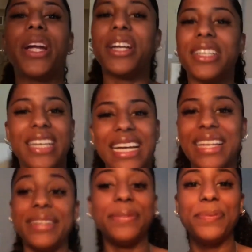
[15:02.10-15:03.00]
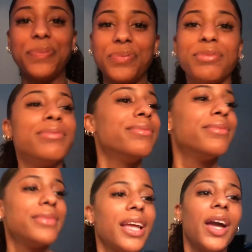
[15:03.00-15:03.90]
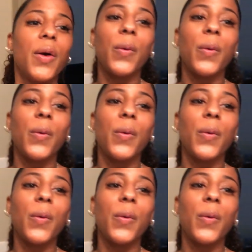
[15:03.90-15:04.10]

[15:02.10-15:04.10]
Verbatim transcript: We are done. I love